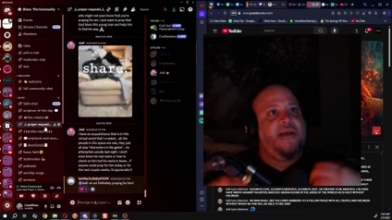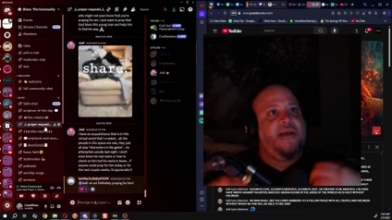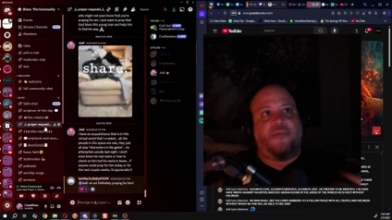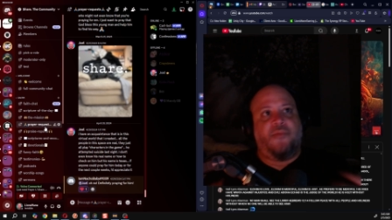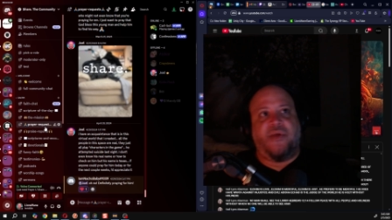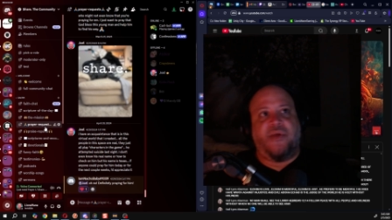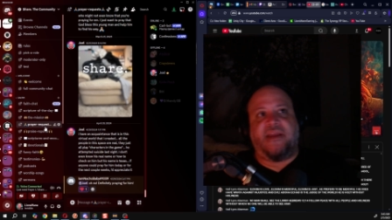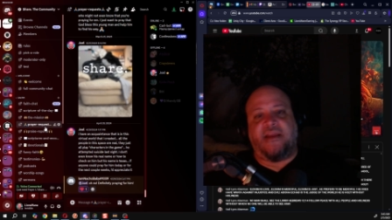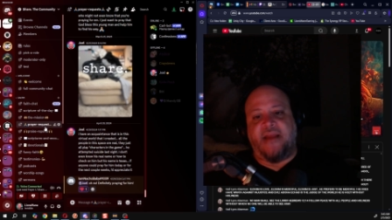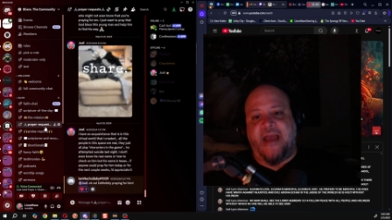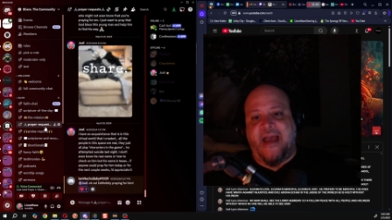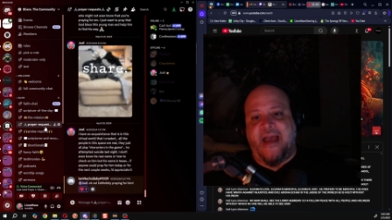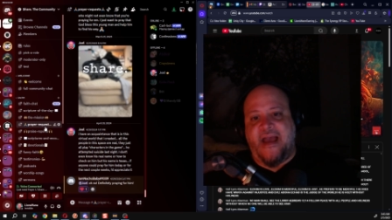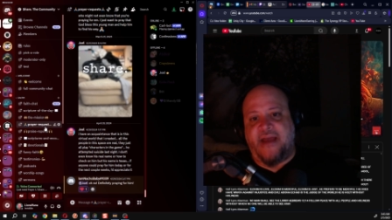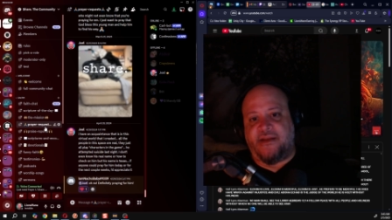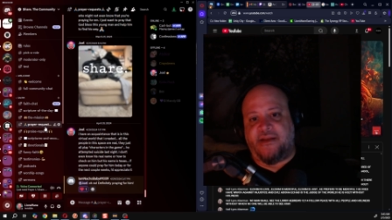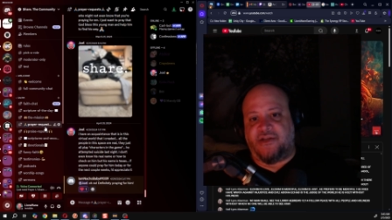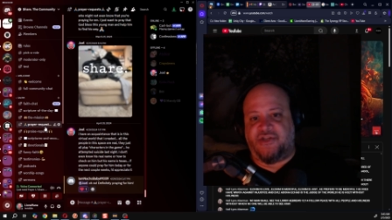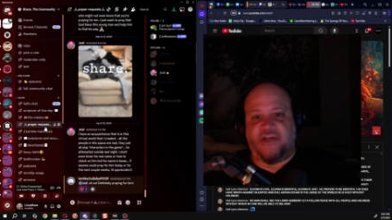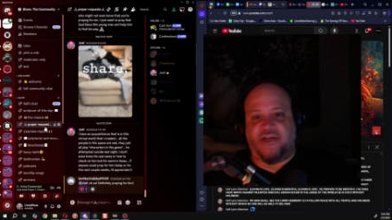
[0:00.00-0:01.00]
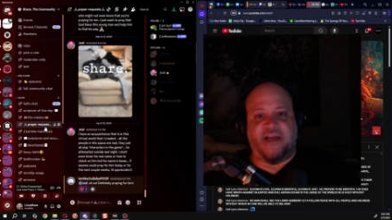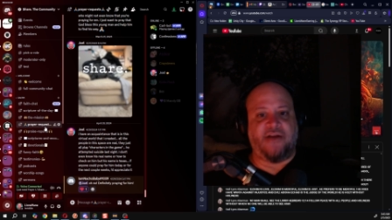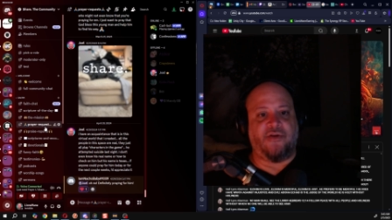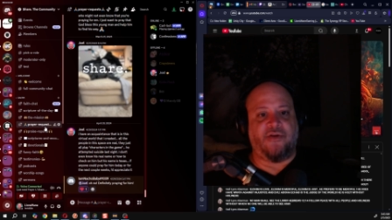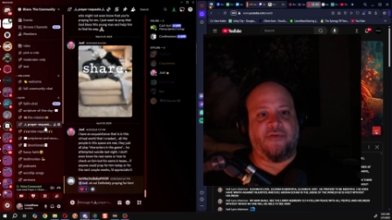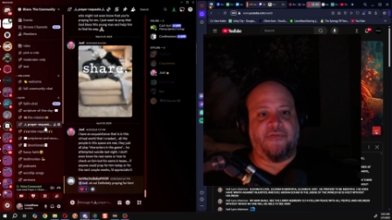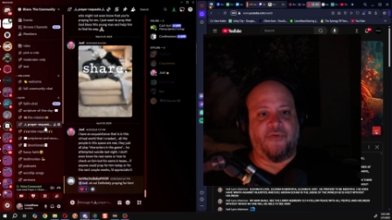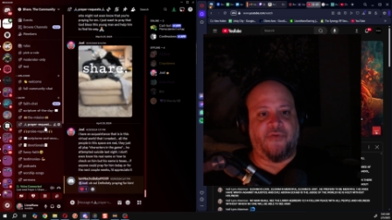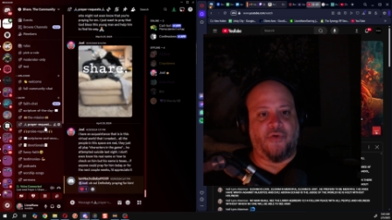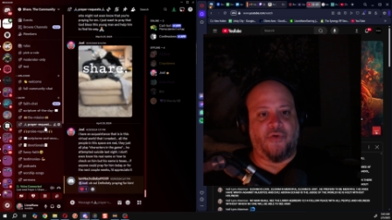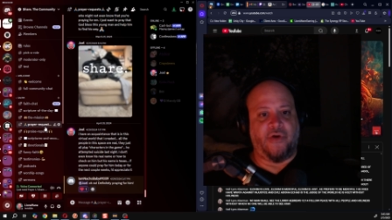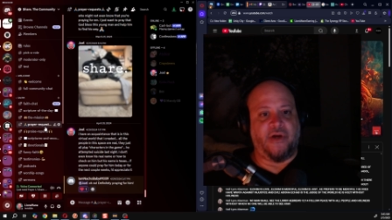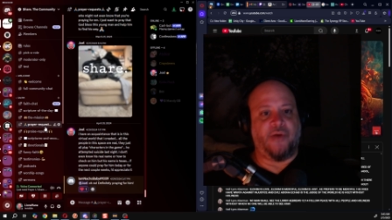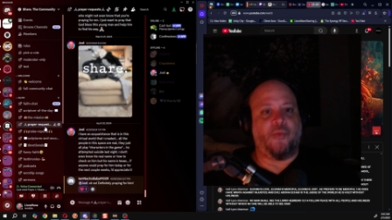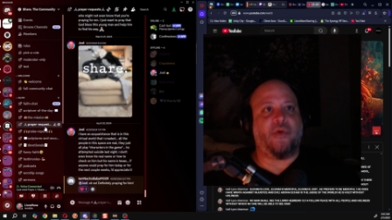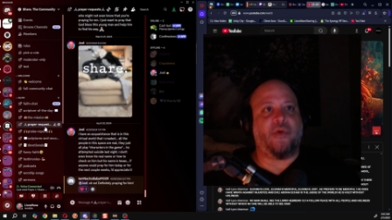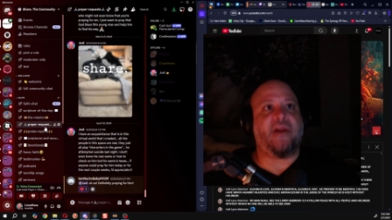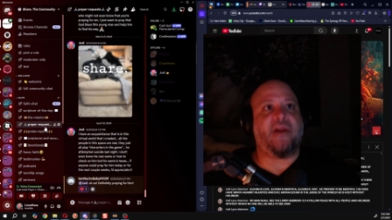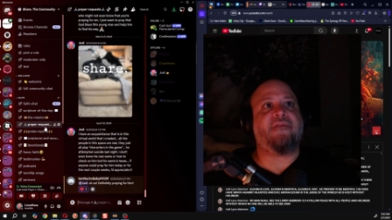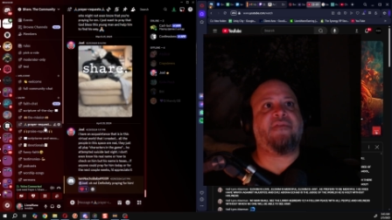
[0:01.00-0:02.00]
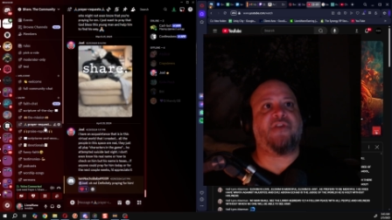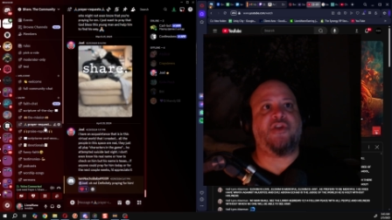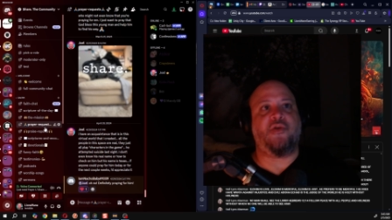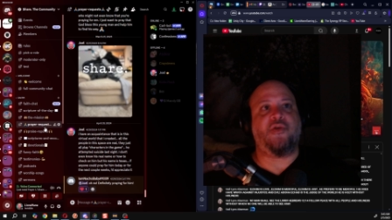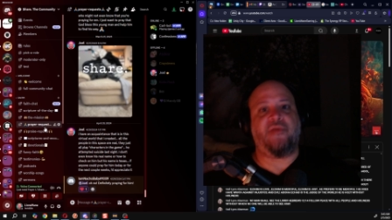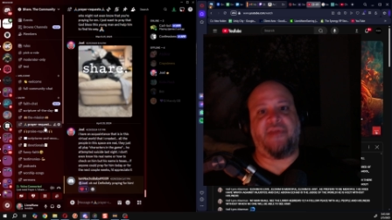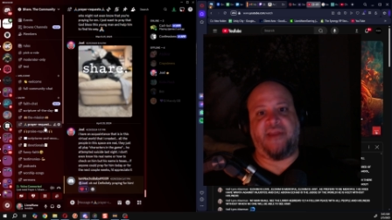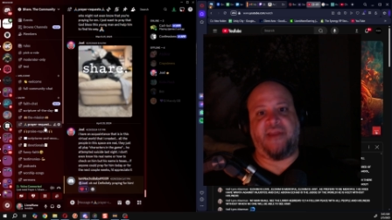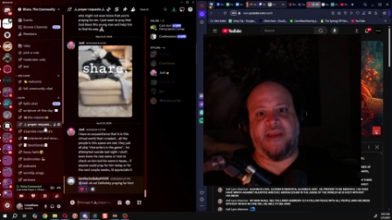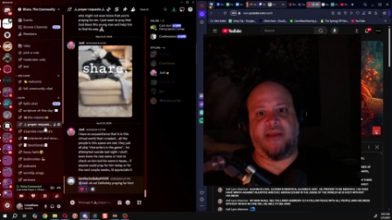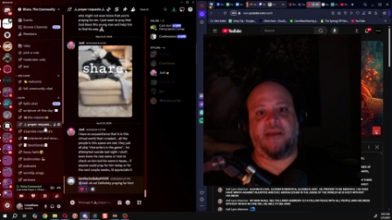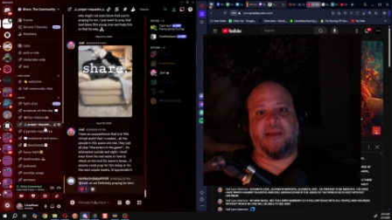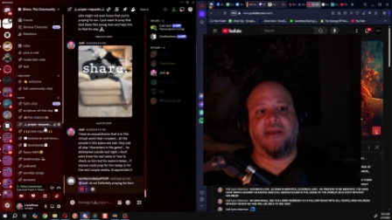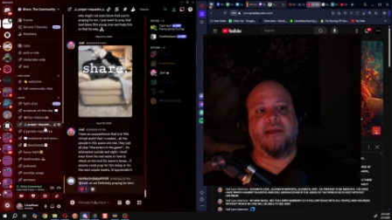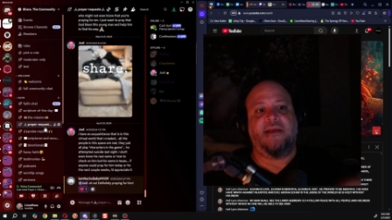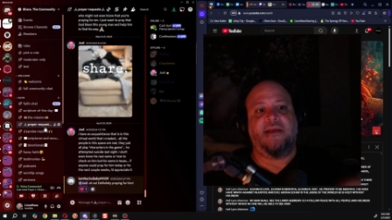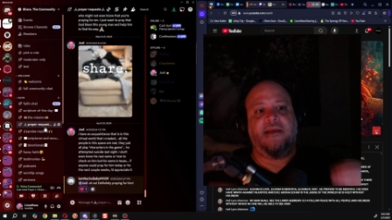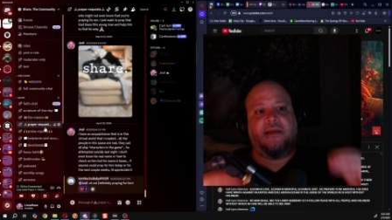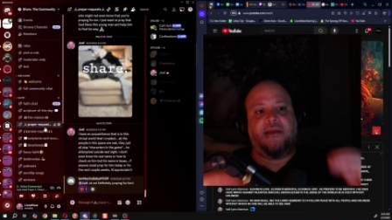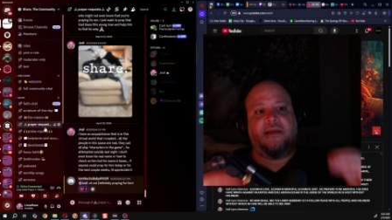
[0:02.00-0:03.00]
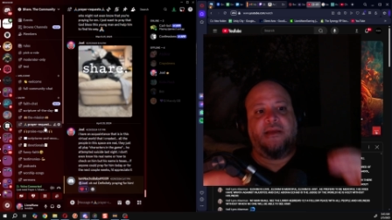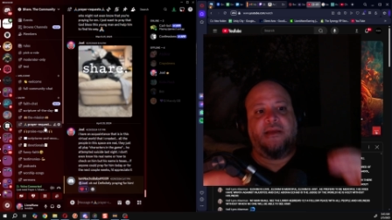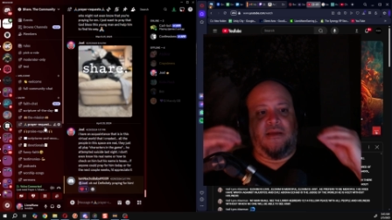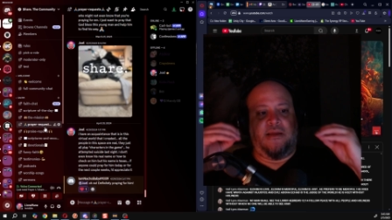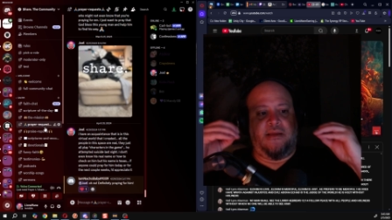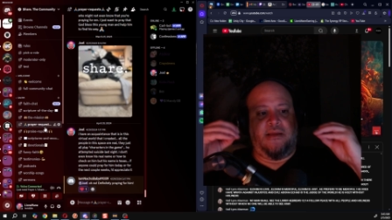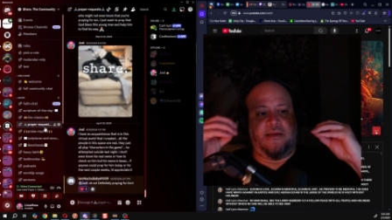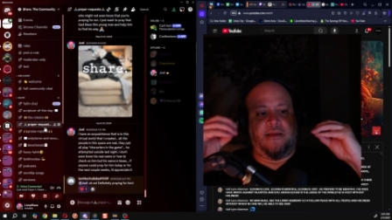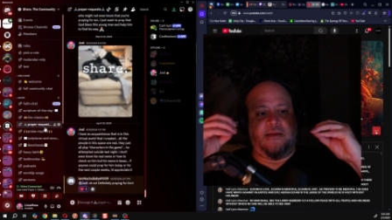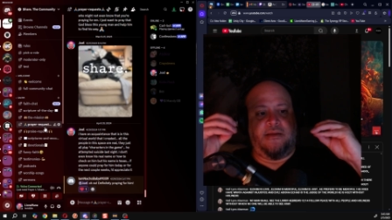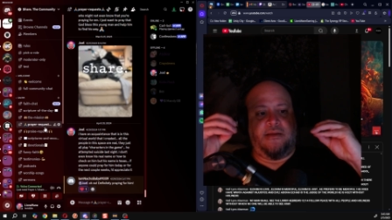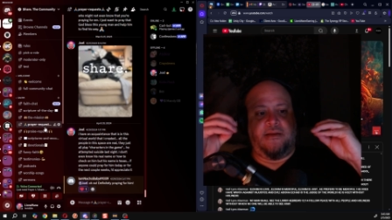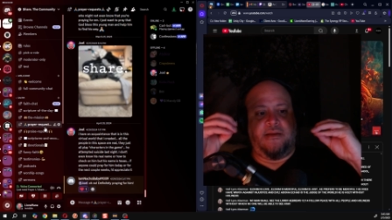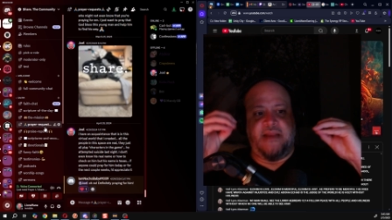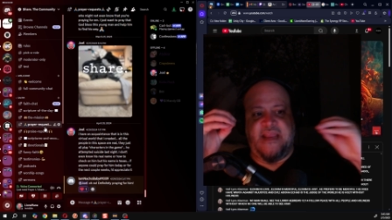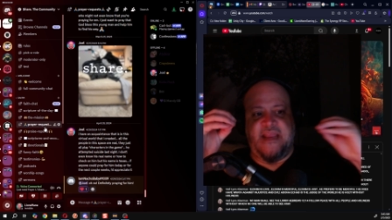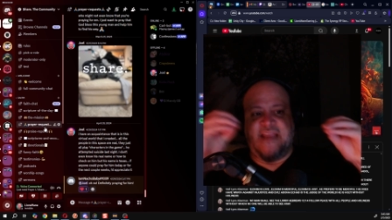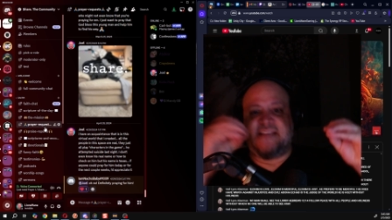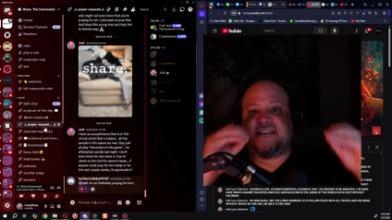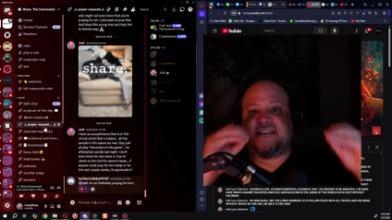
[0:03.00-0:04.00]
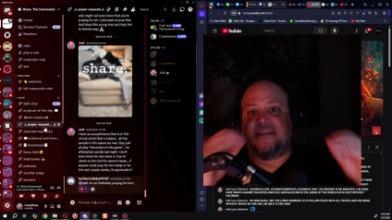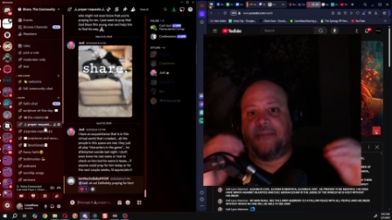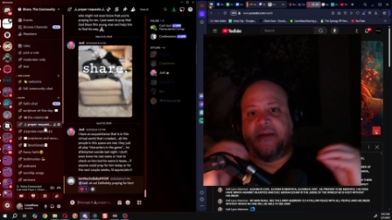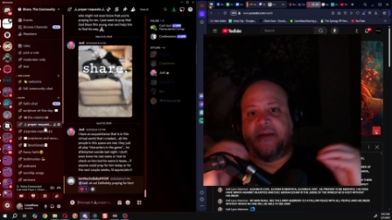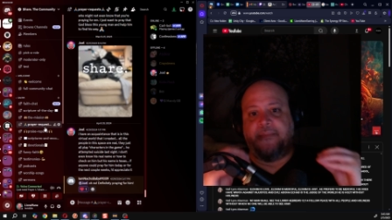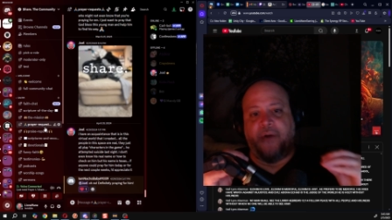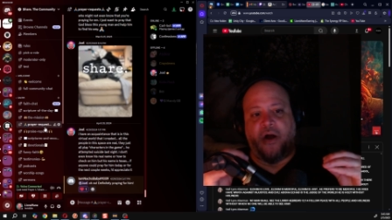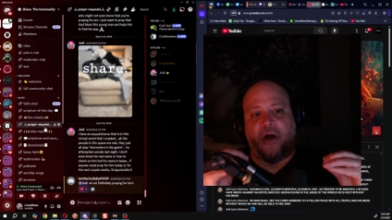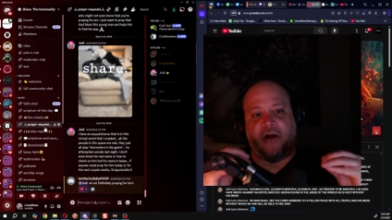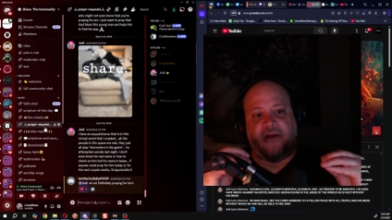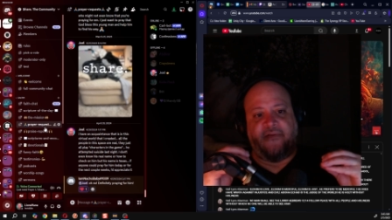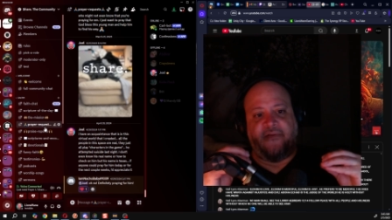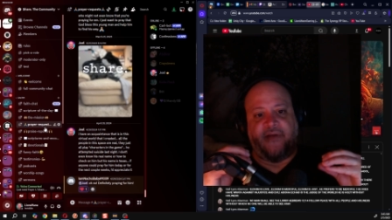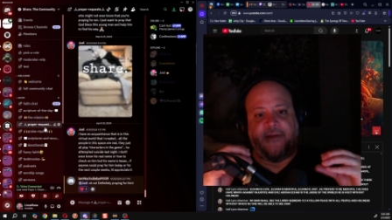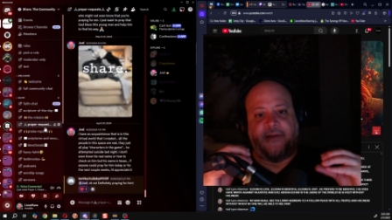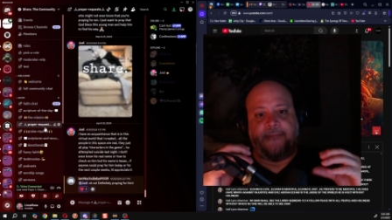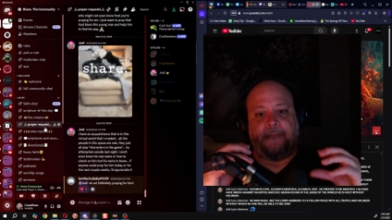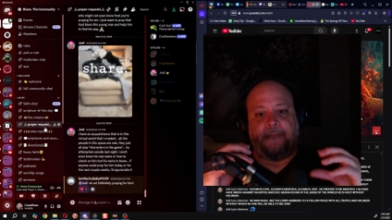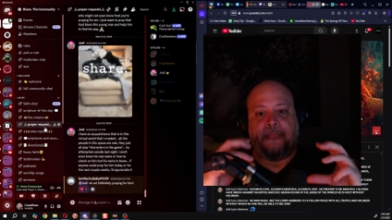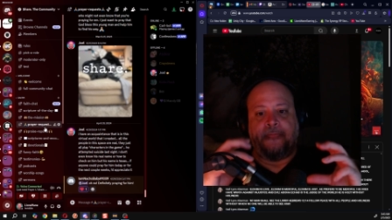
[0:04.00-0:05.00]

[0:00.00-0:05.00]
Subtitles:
we can add a channel for it, whatever you think needs to be part of it.